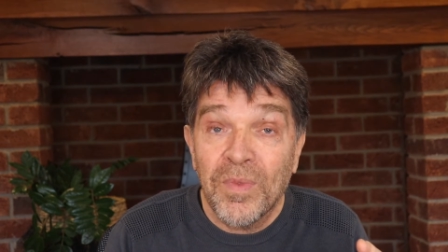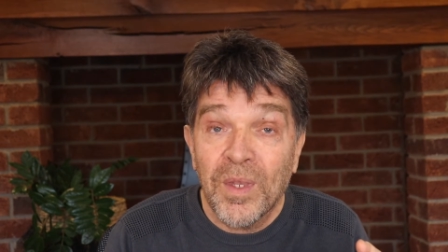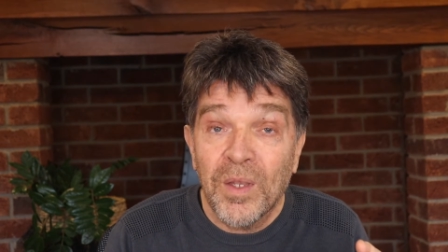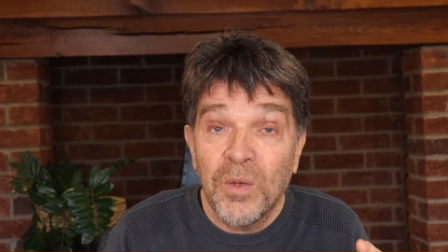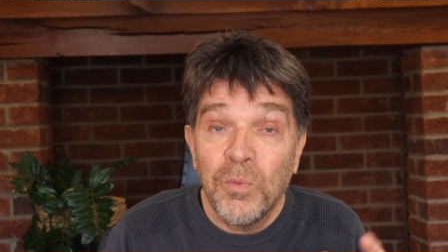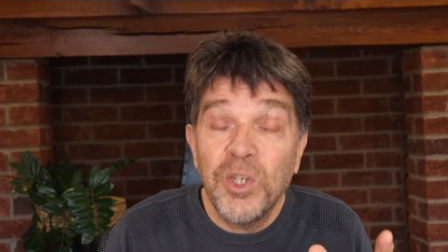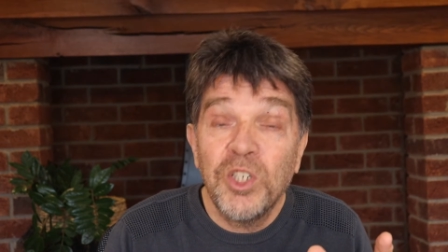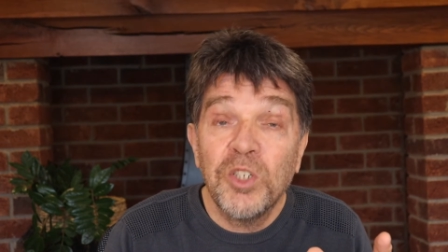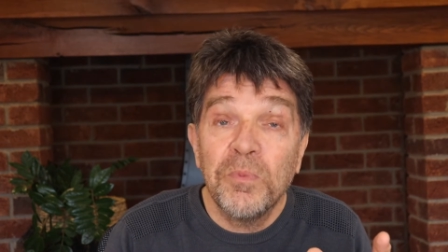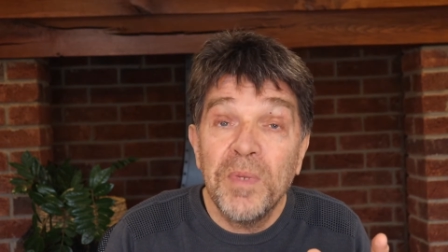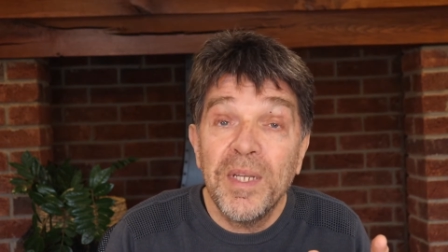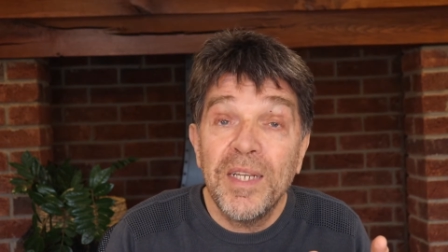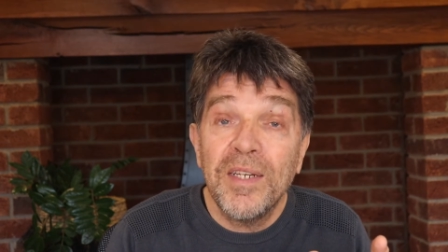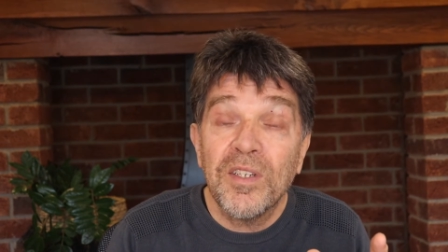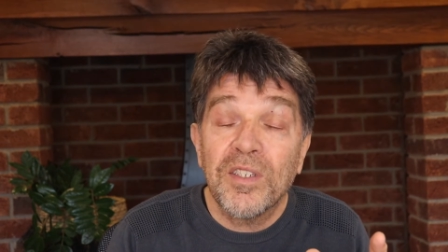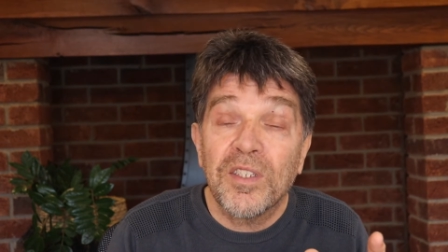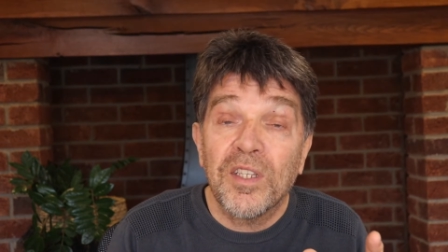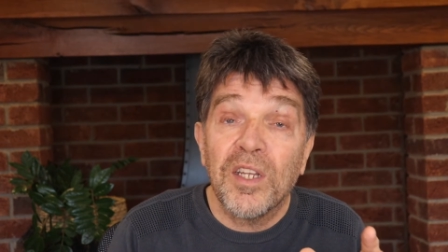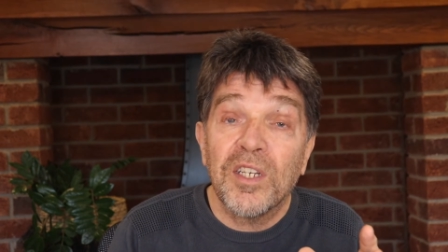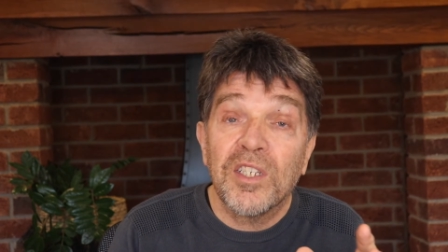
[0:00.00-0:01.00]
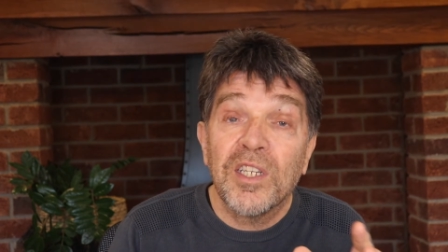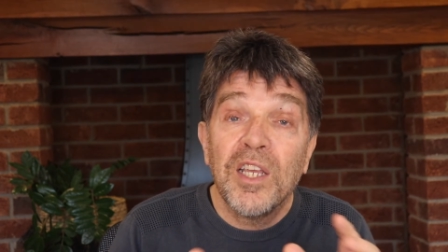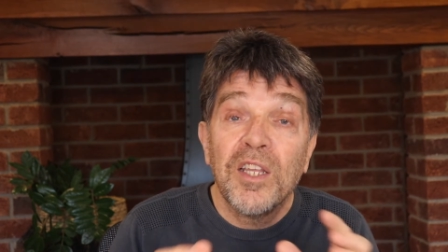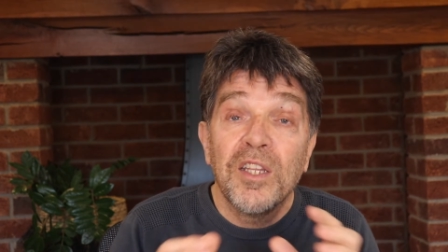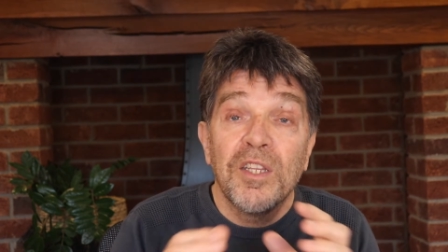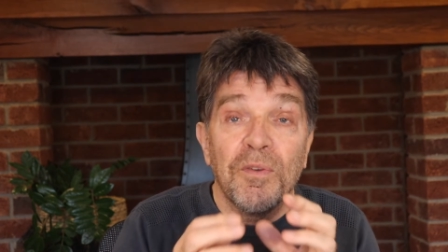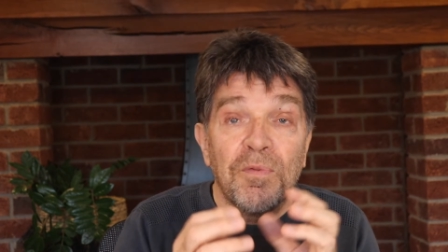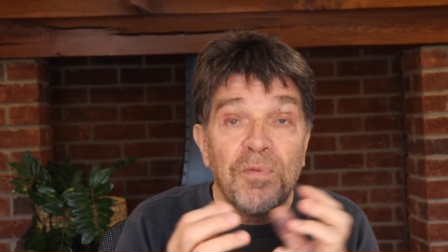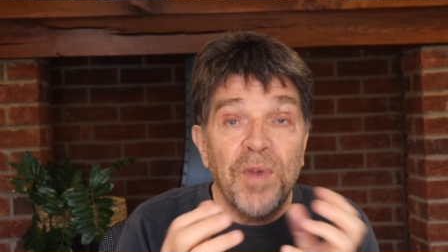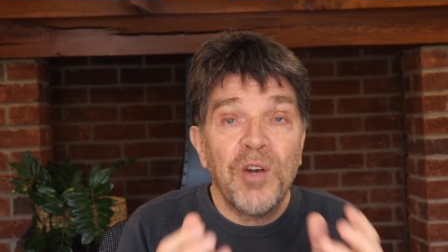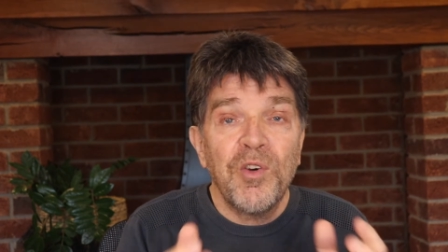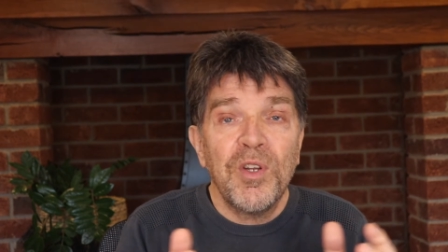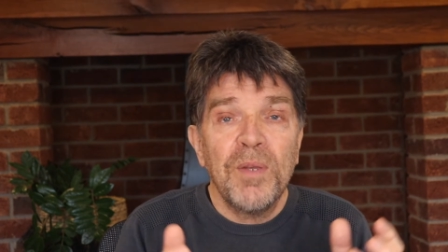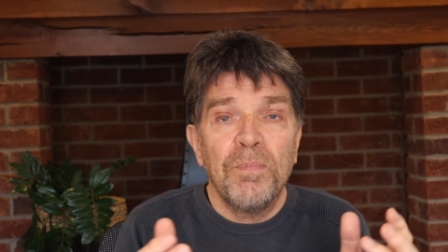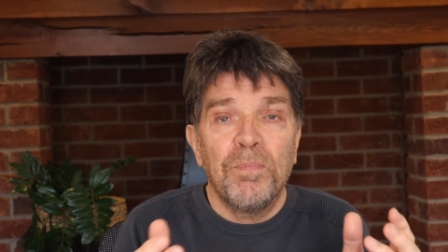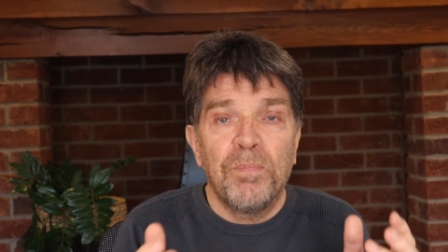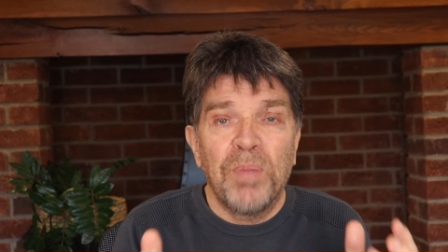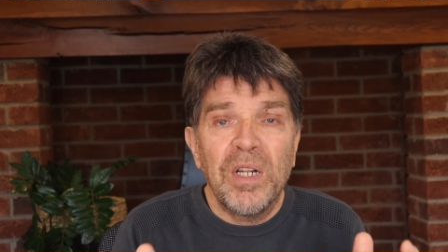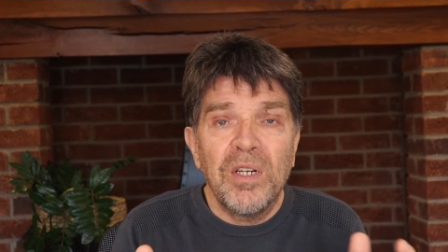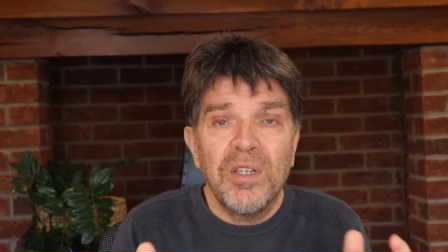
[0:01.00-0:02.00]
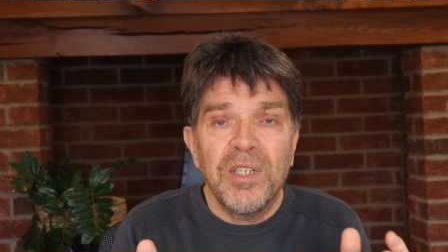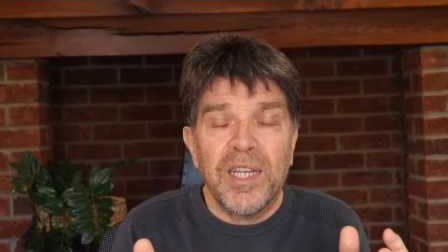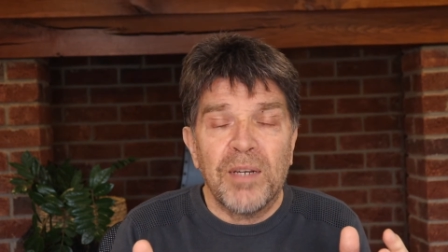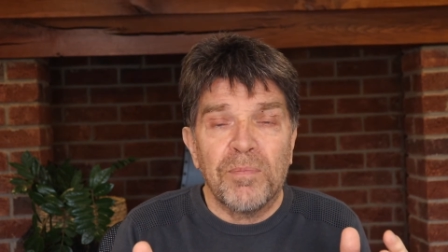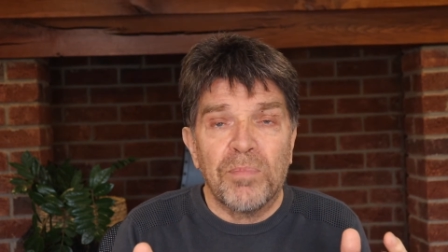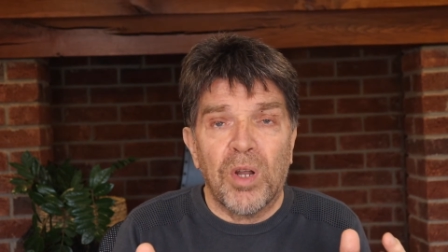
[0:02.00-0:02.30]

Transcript: which means that the very building